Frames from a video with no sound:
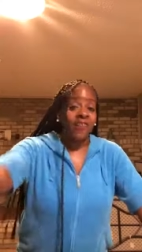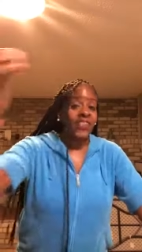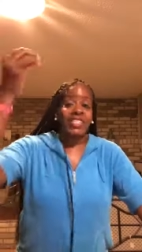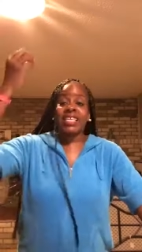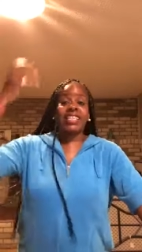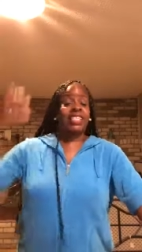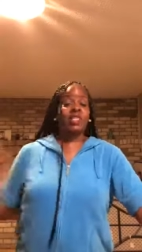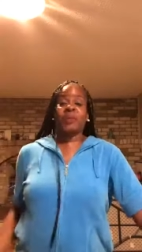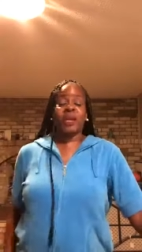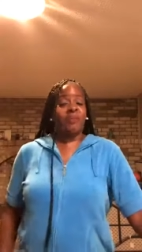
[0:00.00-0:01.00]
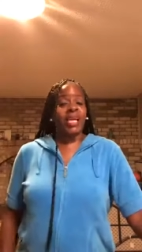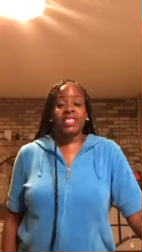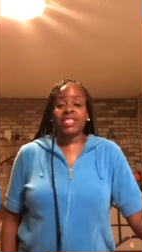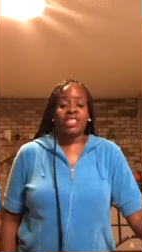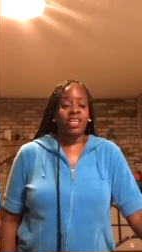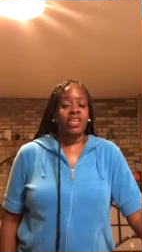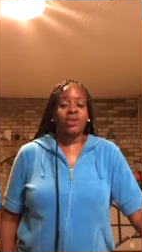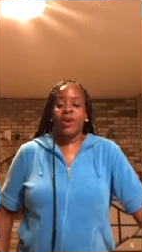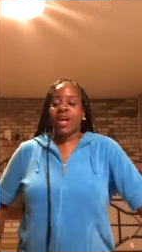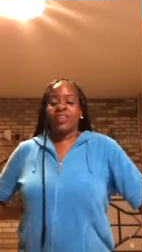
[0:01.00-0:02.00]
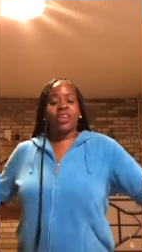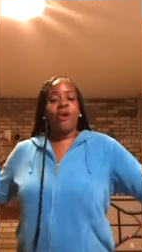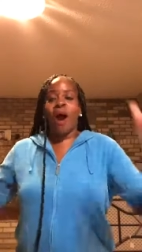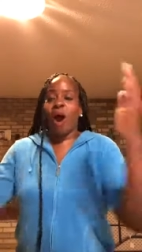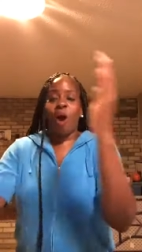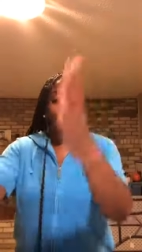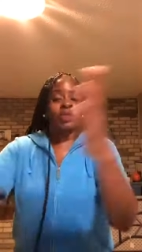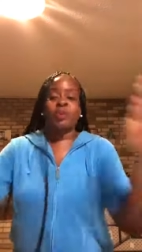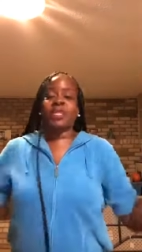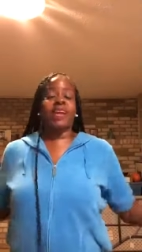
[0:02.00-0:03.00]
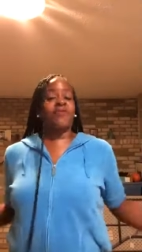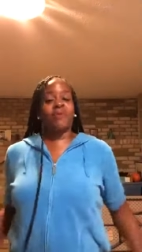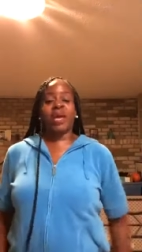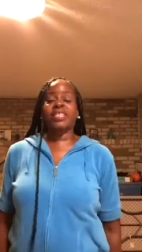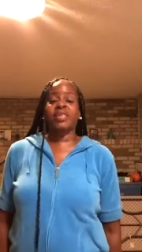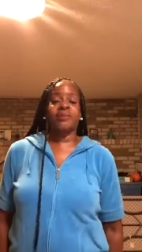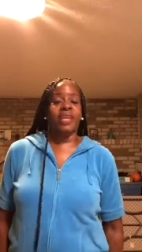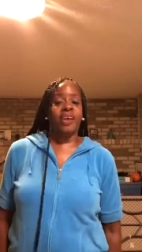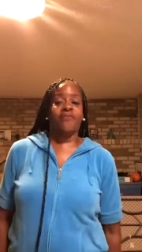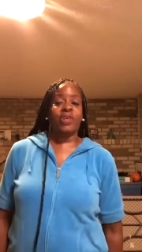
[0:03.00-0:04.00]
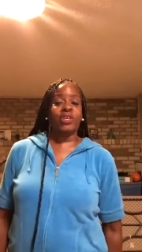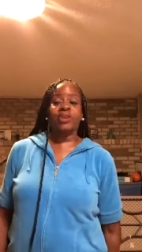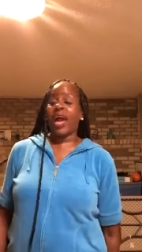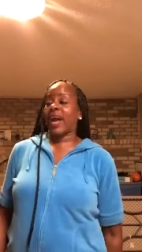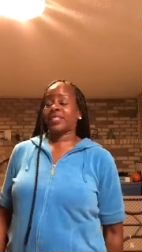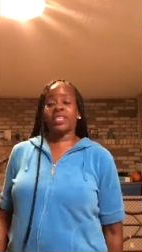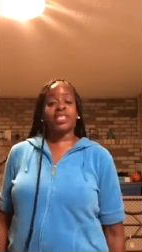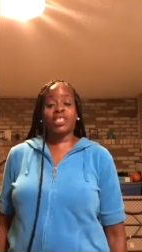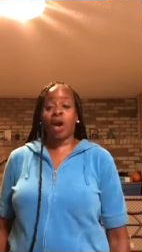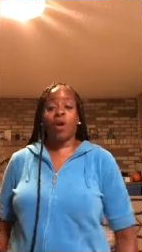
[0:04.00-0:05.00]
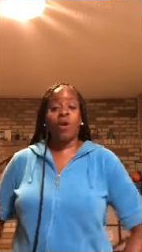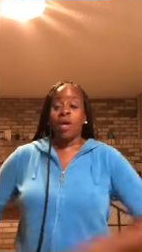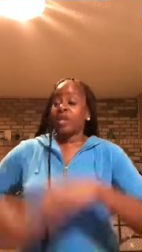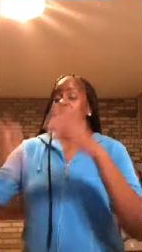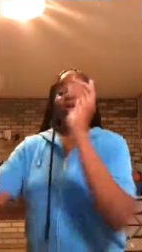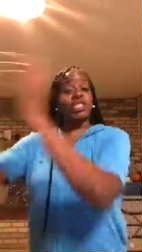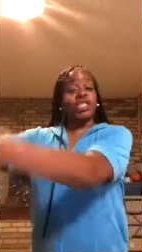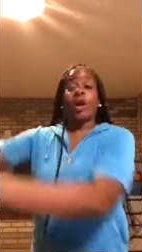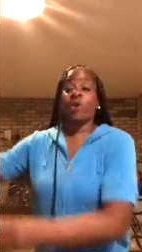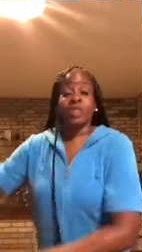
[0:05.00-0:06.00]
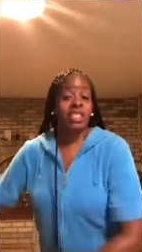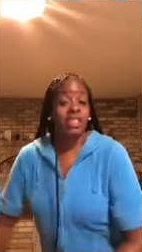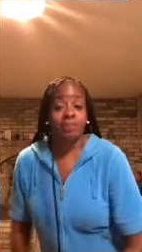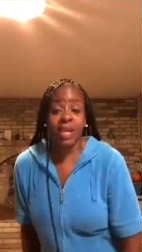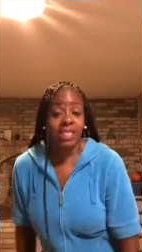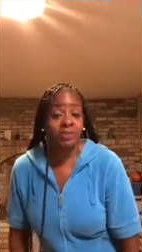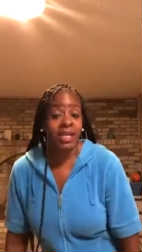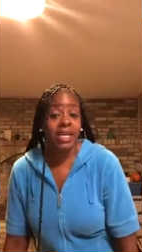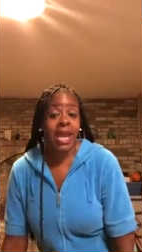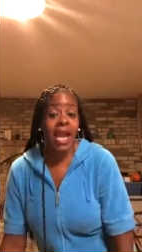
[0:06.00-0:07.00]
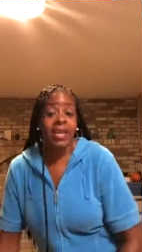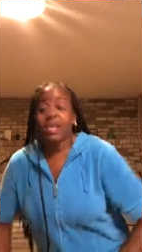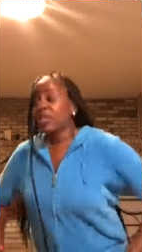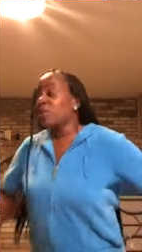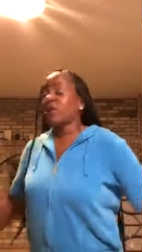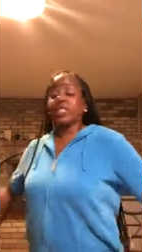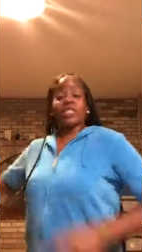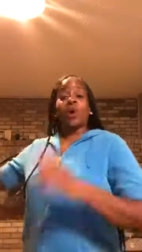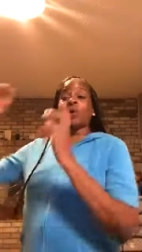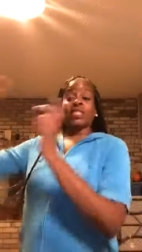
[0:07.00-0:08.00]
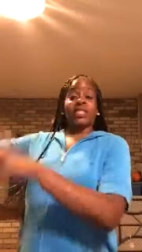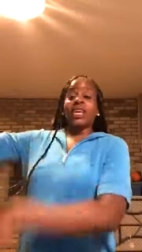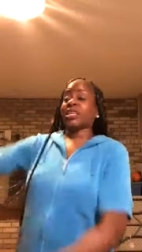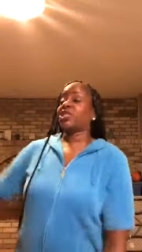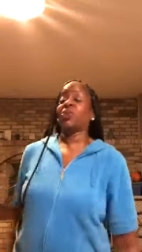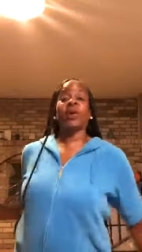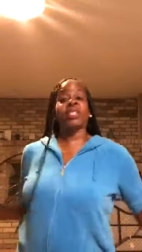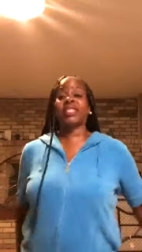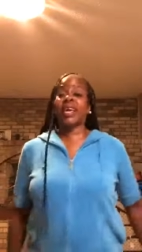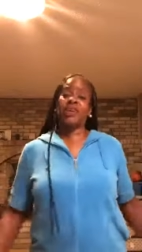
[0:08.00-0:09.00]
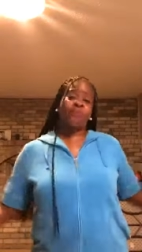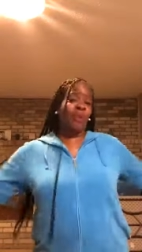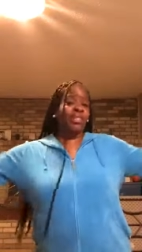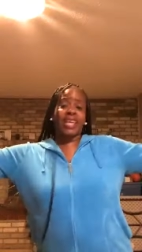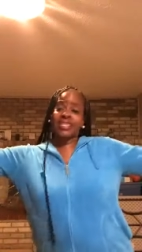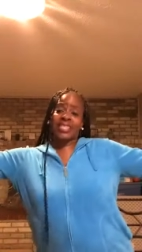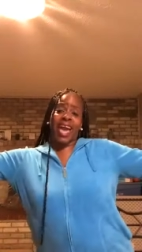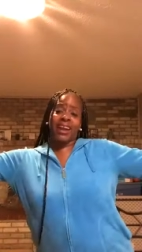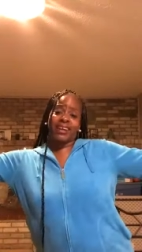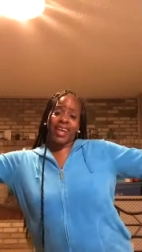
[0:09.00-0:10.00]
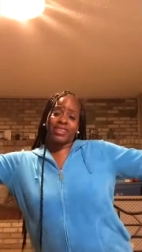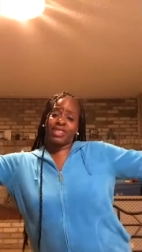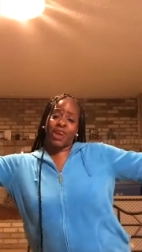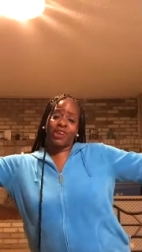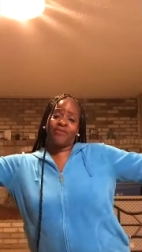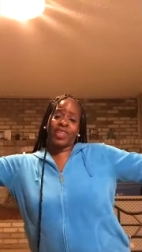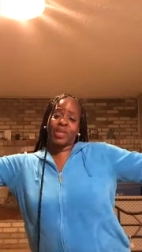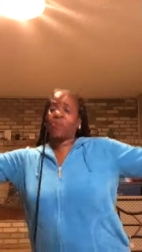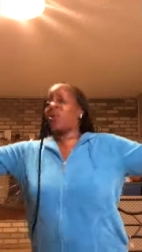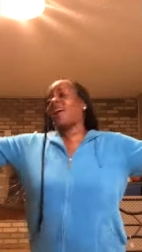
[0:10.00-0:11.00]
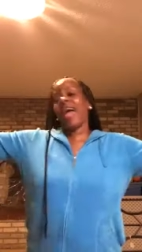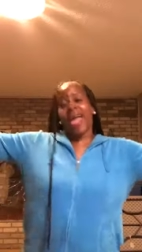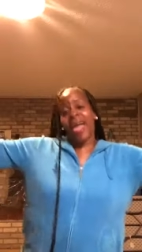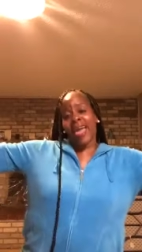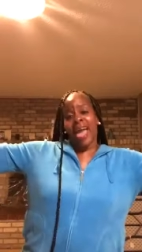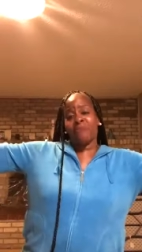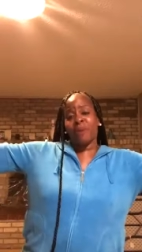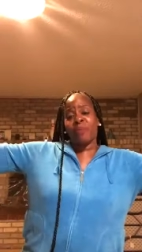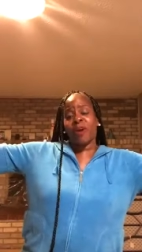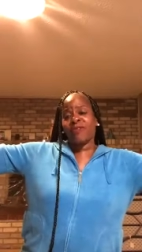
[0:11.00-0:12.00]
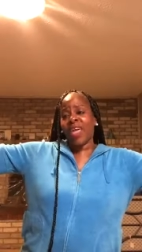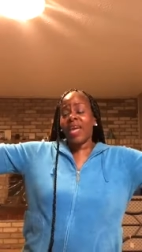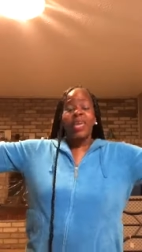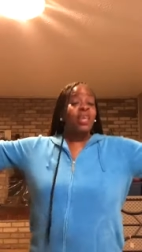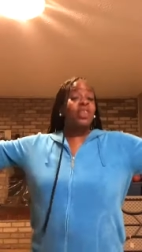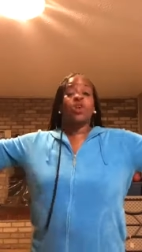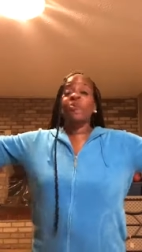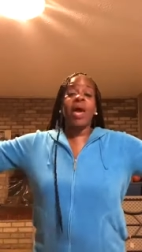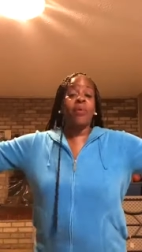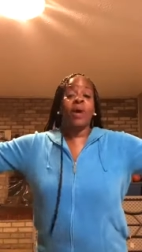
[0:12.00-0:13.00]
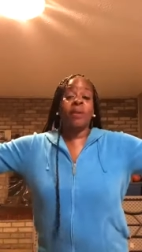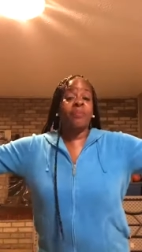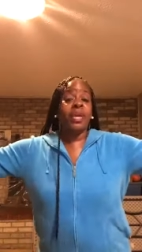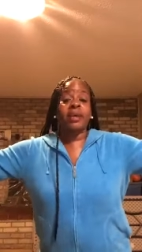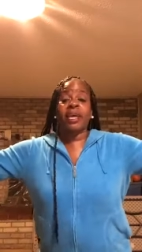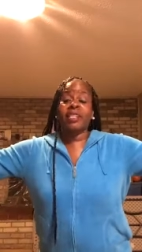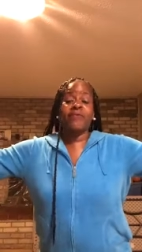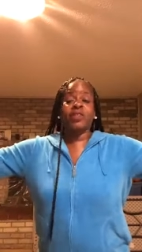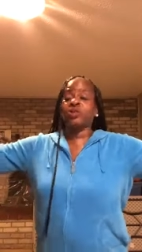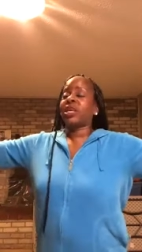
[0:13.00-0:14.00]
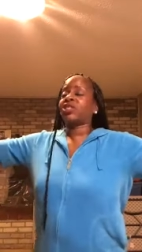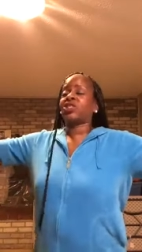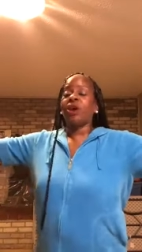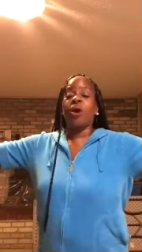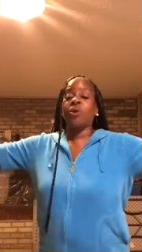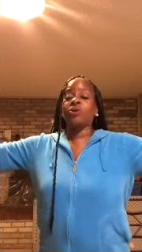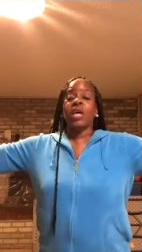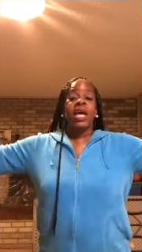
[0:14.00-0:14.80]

if this teaching has been a blessing to you, you know, I always put the information up there for you to actually sow. You can sow just to bless me tonight. You can sow a seed because you want to say your birthday Saturday, you turning 51. Hey, happy birthday. You may want to be an individual that sows